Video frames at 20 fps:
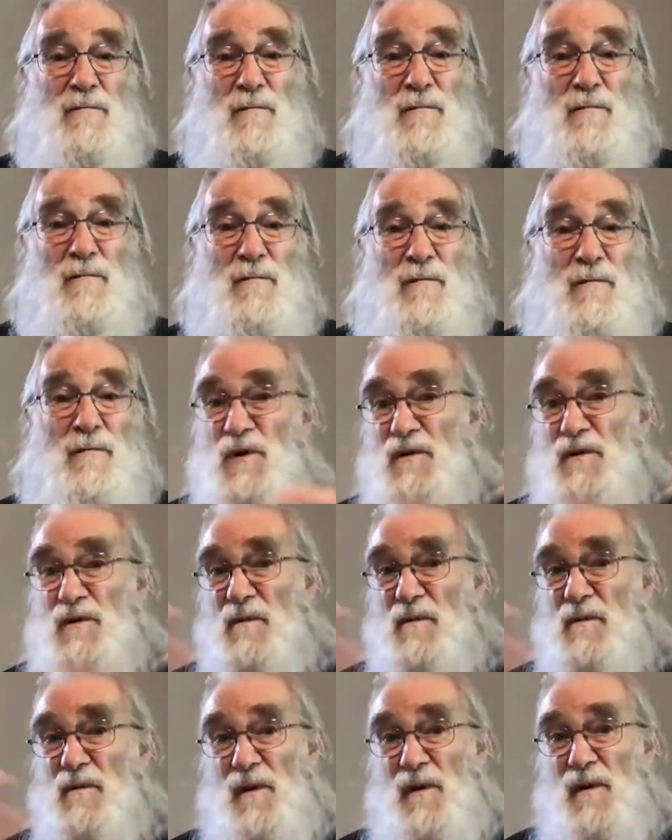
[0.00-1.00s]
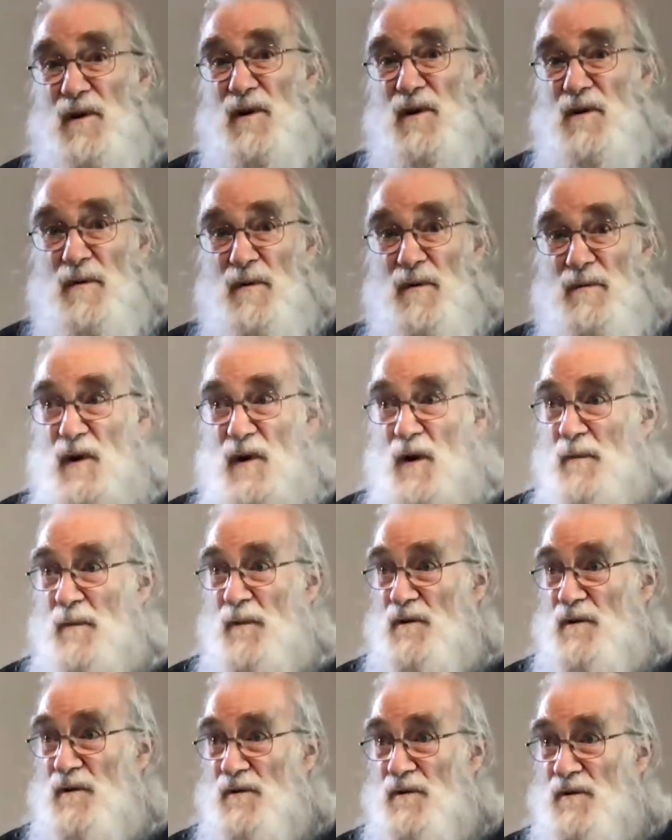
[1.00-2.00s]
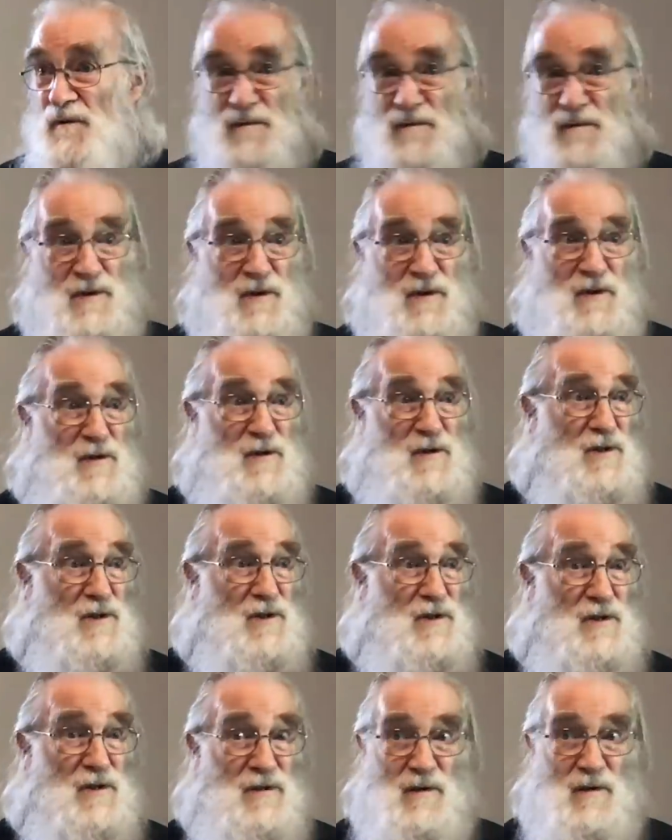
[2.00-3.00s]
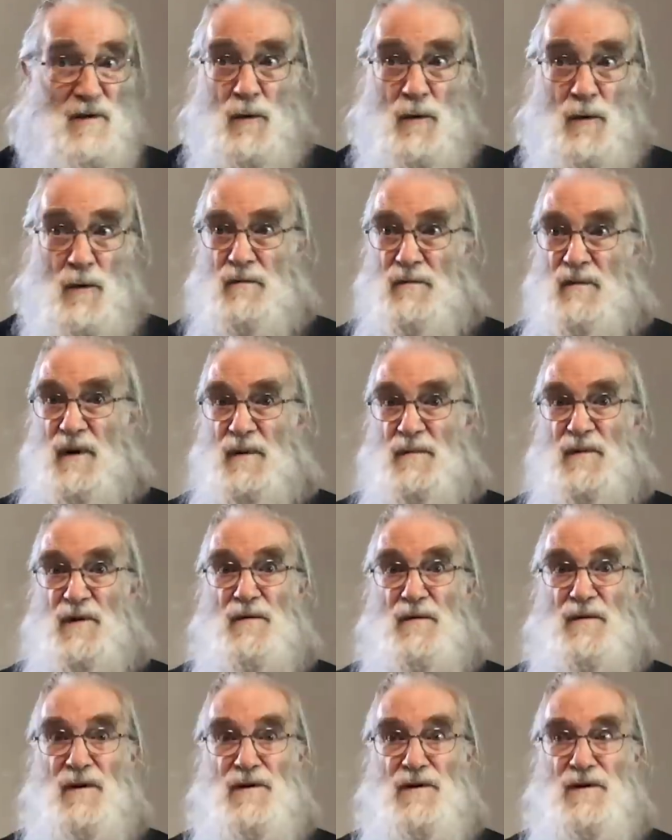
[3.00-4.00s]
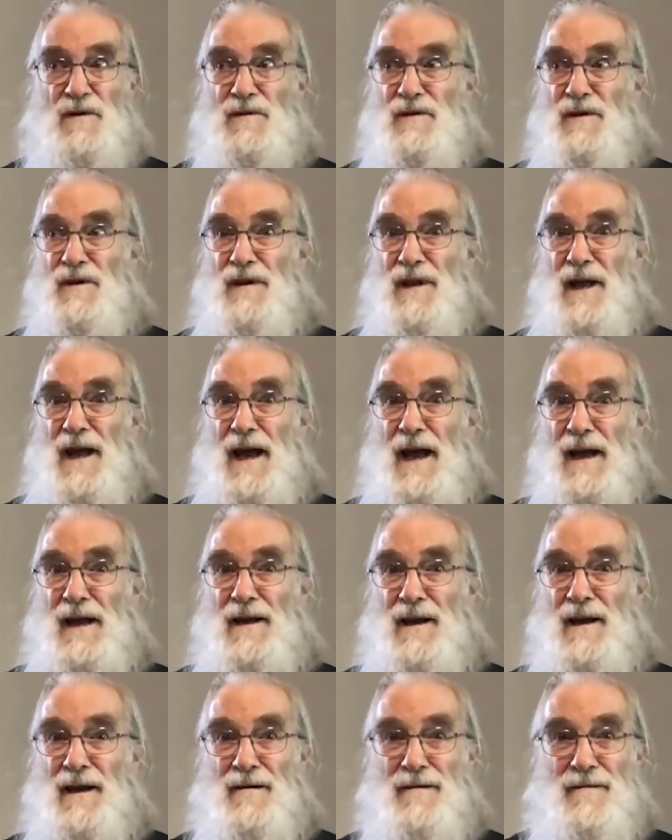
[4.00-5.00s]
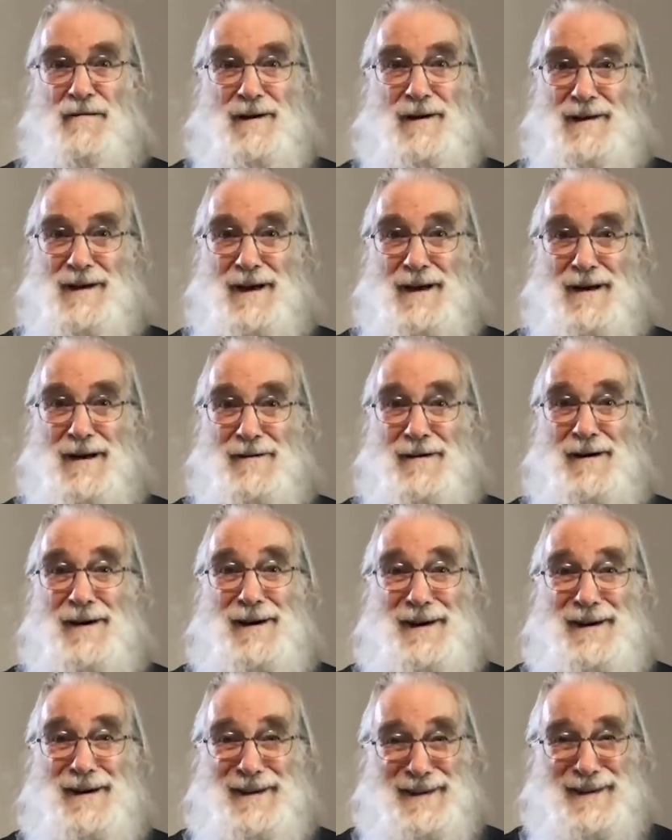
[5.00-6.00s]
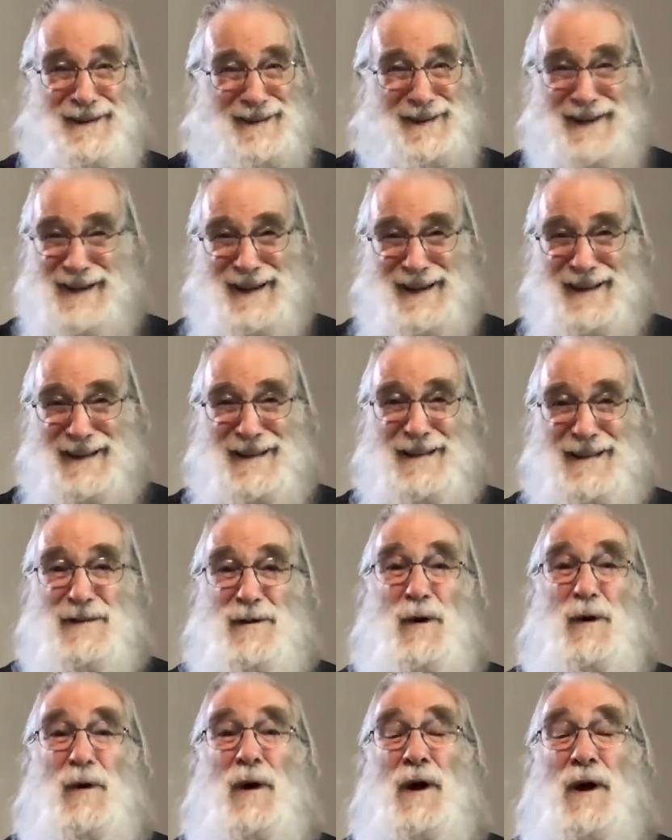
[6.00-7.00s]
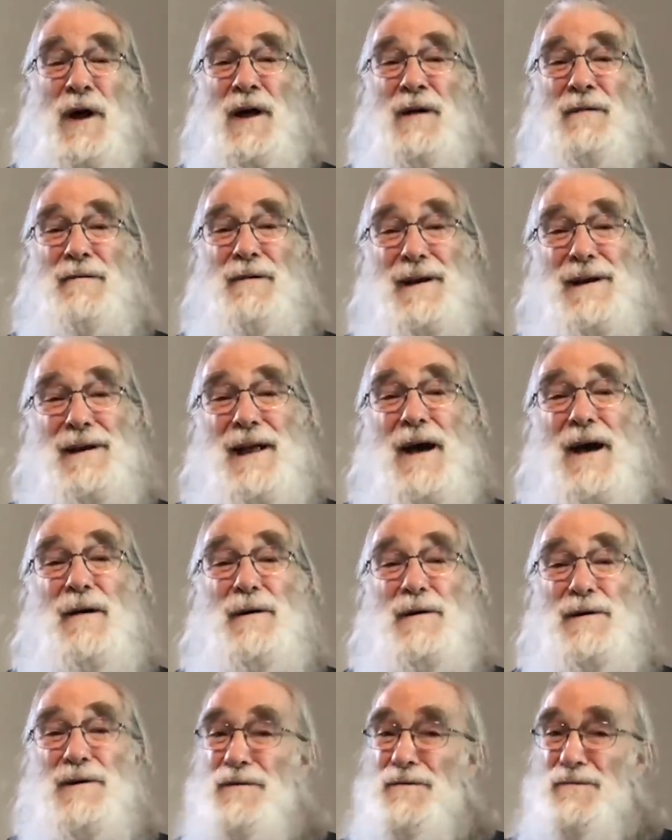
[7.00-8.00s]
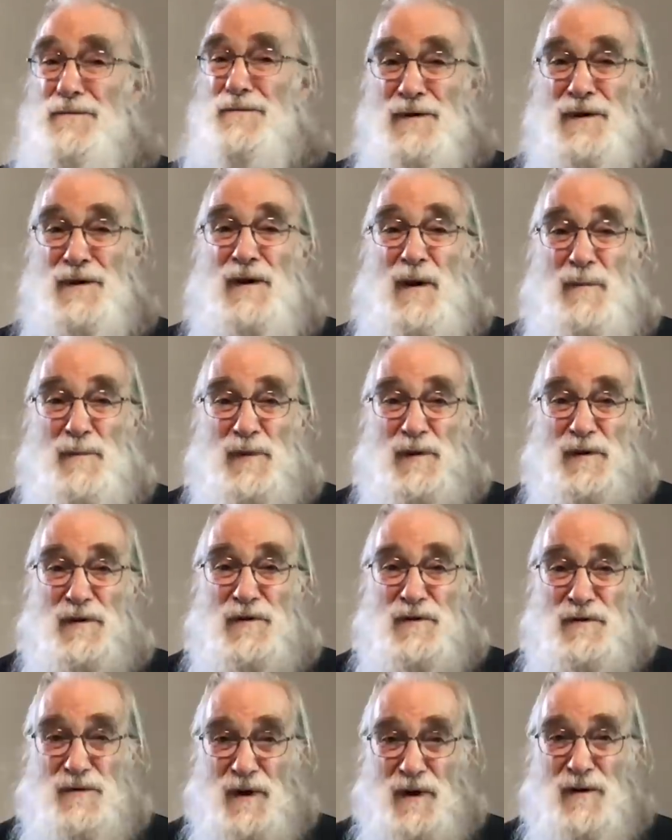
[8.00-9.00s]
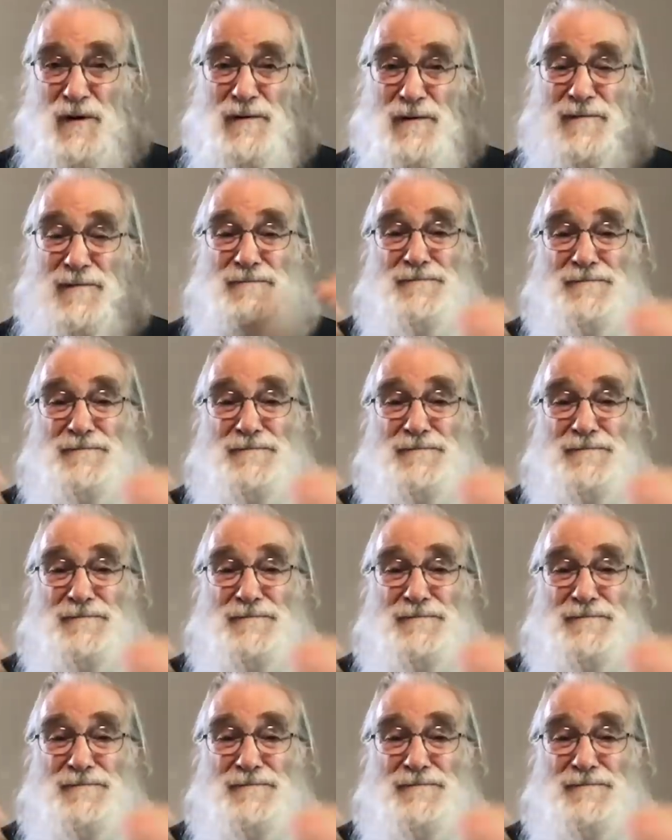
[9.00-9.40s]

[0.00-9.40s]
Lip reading: most Americans would be open to the suggestion that, well, maybe the Russians didn't hack. Right now, right now it's a real uphill struggle.